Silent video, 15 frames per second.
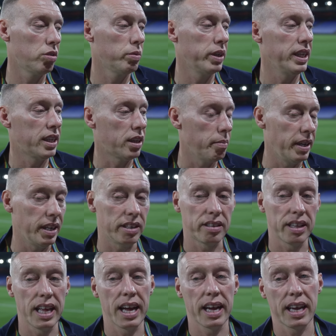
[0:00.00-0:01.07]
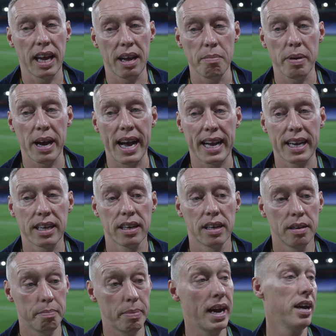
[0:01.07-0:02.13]
The way he committed to that and came back
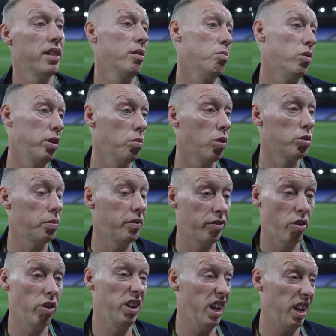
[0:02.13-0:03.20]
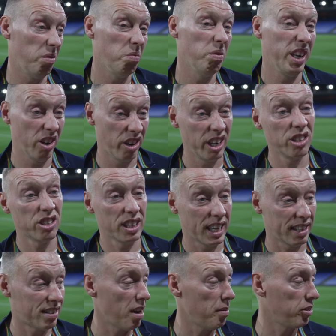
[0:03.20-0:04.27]
better than what he was before, and when he got injured
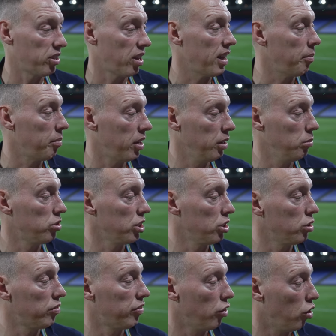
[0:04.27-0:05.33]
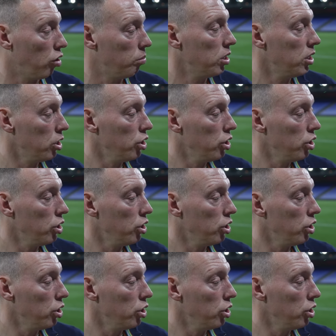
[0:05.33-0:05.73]
that time at Southampton, he was in good form,